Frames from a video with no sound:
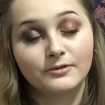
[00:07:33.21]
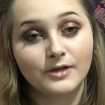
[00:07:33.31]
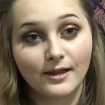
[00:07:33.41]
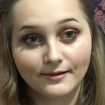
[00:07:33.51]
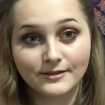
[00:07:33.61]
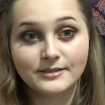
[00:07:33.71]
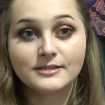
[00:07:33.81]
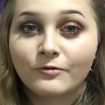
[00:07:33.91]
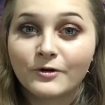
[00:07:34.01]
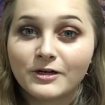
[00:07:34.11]
colors.
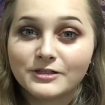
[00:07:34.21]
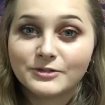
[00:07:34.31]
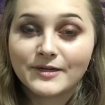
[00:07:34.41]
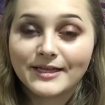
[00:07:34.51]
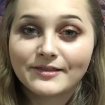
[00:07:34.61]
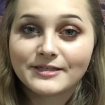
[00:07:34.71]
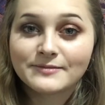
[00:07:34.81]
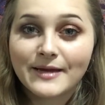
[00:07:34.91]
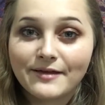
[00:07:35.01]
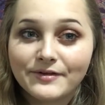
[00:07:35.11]
Overall, do I like this
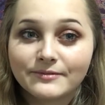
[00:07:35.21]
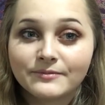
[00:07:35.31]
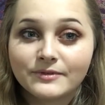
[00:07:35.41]
palette?